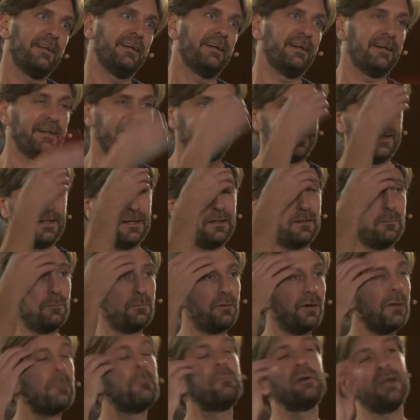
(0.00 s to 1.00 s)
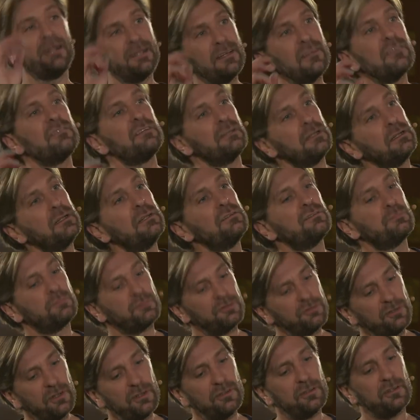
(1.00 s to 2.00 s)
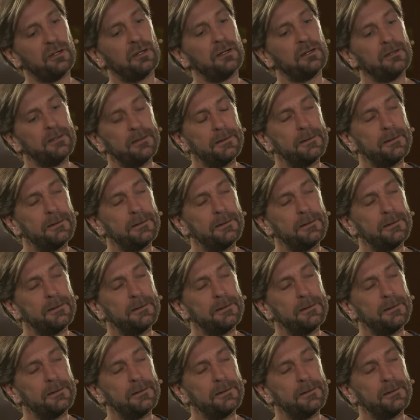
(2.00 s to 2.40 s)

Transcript: this profession.